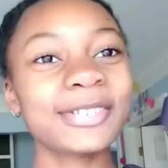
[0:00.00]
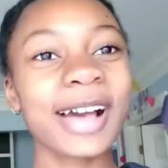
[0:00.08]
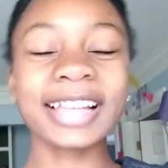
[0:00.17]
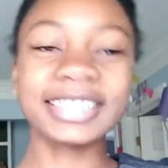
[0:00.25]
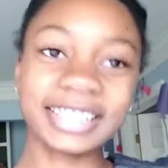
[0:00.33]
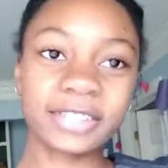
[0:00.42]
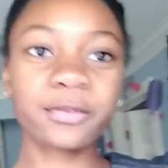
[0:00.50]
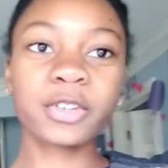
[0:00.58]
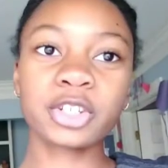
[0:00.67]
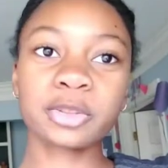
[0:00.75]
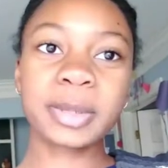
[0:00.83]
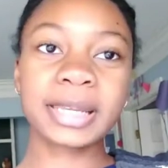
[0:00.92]
I just
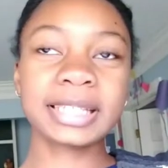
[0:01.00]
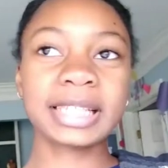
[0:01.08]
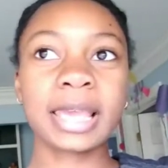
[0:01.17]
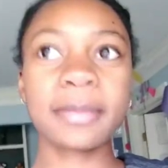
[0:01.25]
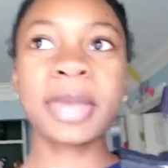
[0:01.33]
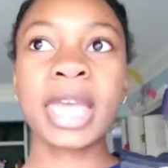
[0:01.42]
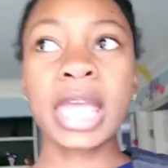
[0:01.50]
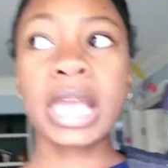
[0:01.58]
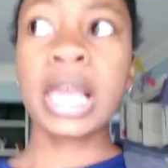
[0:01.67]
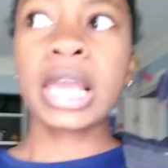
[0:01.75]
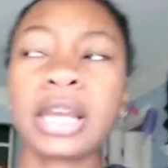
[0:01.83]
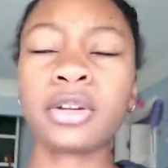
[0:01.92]
finished my exam,
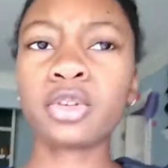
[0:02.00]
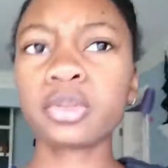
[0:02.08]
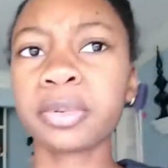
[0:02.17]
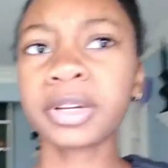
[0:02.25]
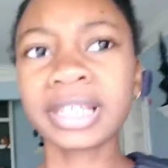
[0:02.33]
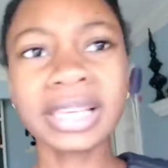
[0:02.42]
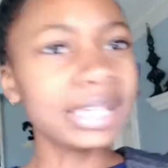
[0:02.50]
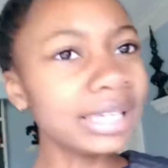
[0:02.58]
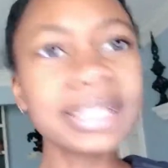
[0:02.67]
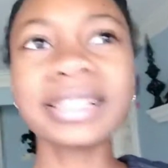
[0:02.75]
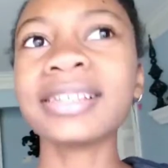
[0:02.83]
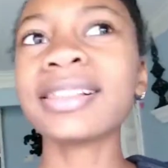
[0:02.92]
and it was pretty
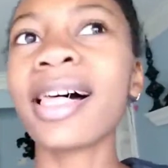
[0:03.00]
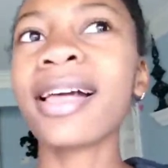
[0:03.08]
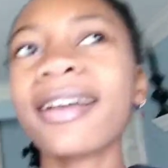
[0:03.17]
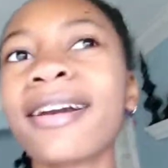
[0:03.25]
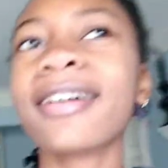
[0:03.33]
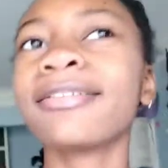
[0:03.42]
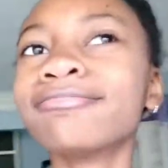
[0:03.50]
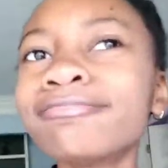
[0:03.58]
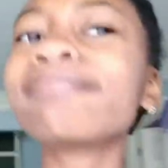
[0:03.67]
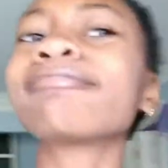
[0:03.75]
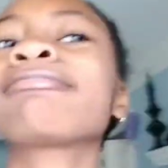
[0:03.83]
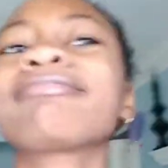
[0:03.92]
easy. Like,
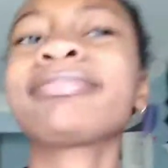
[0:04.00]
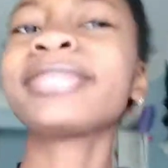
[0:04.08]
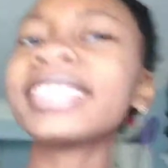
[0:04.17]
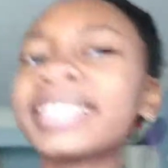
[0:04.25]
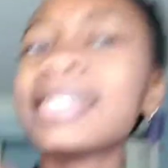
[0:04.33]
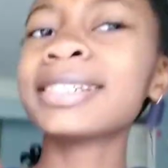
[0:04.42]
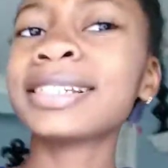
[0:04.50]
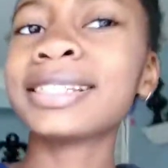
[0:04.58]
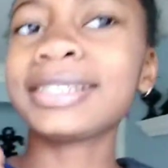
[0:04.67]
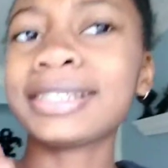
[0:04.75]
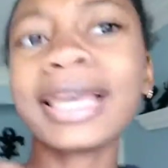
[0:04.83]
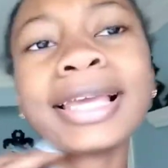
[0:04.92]

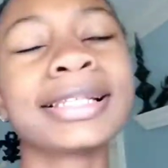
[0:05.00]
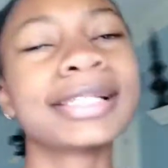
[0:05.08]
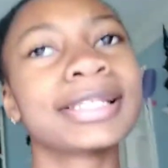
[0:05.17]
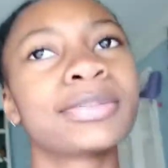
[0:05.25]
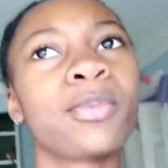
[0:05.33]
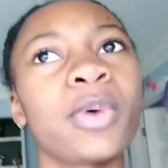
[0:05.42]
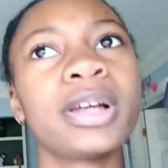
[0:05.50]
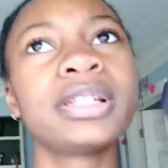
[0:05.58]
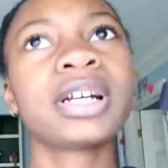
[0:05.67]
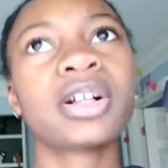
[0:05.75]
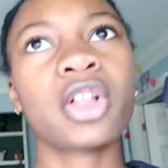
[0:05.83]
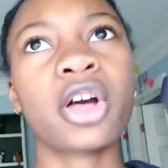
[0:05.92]
yes, it's one
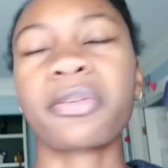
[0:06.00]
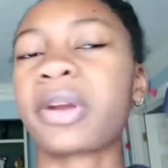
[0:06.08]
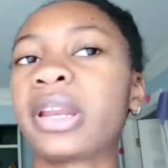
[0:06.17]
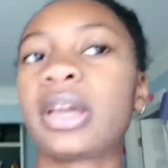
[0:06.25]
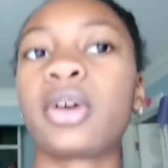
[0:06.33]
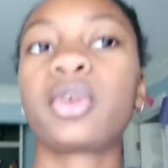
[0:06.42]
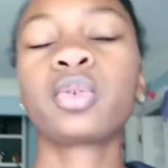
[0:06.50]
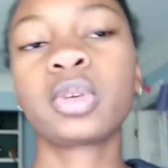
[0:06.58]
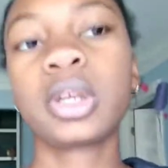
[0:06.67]
o'clock right now,